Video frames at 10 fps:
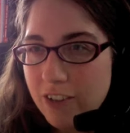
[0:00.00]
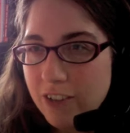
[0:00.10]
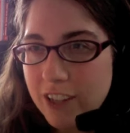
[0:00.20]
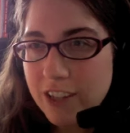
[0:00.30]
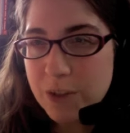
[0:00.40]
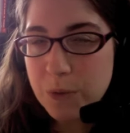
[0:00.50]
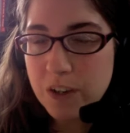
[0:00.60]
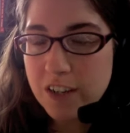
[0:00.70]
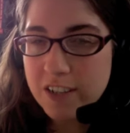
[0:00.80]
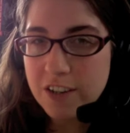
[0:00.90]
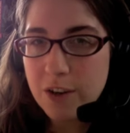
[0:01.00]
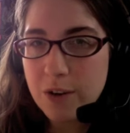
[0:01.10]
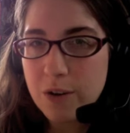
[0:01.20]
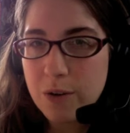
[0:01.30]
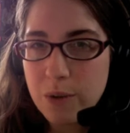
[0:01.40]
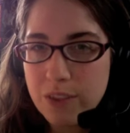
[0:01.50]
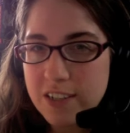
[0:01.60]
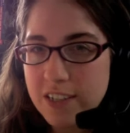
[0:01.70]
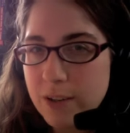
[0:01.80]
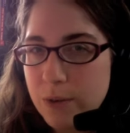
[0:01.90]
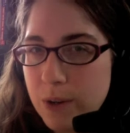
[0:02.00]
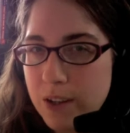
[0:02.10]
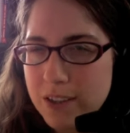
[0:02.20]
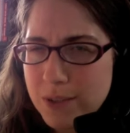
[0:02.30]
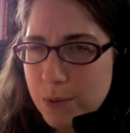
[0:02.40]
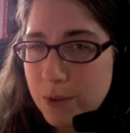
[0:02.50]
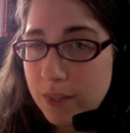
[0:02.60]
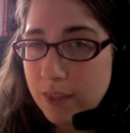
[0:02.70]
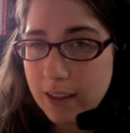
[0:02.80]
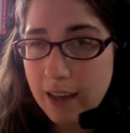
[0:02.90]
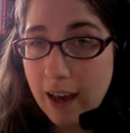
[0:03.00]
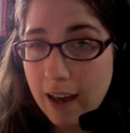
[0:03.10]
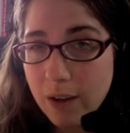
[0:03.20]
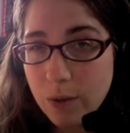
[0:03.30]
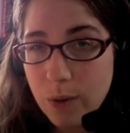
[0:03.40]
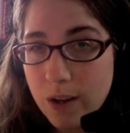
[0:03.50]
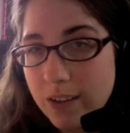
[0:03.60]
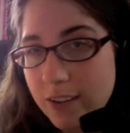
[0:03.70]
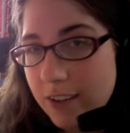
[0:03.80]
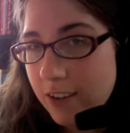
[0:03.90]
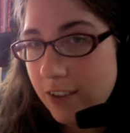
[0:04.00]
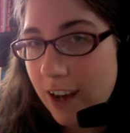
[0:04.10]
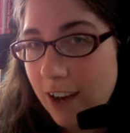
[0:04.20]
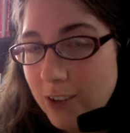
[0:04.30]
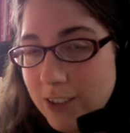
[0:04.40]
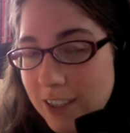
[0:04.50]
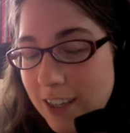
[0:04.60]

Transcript: really just wanted to know what the deal was with the cat wandering around.